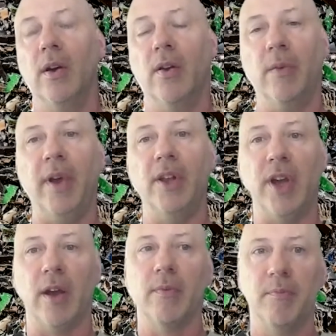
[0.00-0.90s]
of their
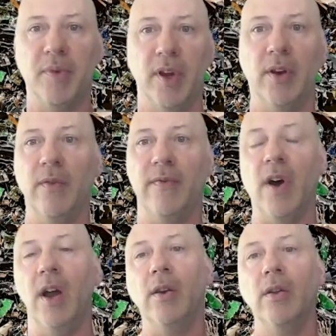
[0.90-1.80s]
paycheck, put it into a
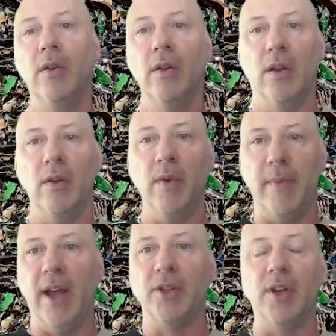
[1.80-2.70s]
fund, and we
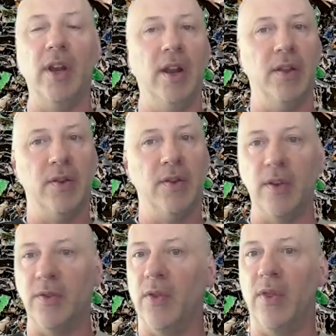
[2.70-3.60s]
match it. And it just
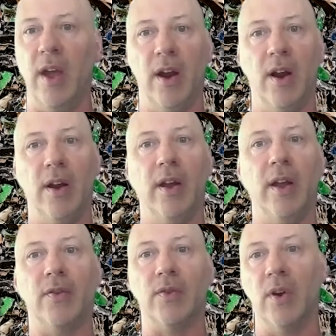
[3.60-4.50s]
is there.
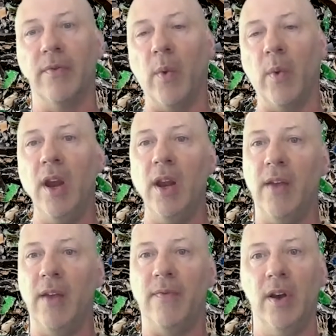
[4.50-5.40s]
It's sort of a rainy
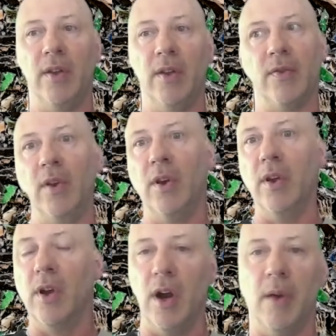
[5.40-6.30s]
day fund. It's, you know,
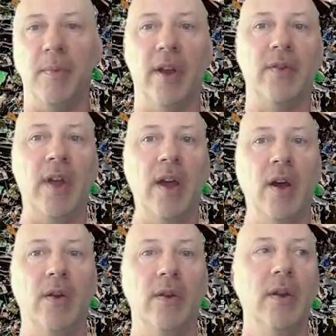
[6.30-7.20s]
your car breaks
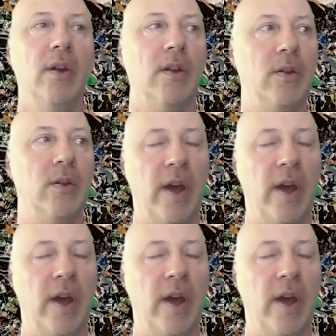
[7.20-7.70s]
down, you